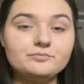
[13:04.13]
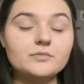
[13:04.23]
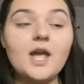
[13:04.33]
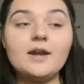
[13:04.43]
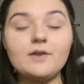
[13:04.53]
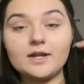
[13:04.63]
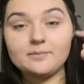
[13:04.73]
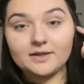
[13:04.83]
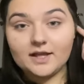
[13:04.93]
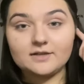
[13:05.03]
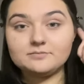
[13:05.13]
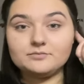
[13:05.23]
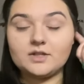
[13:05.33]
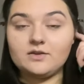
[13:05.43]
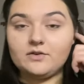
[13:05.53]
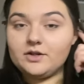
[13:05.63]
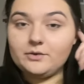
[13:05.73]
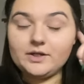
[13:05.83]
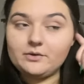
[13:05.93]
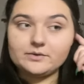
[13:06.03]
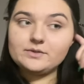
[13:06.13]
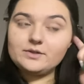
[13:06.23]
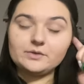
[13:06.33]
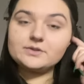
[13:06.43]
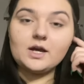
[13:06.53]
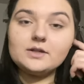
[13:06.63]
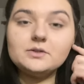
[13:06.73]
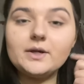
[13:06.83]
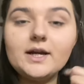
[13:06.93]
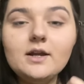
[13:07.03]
I recommend that if you're doing nose contour,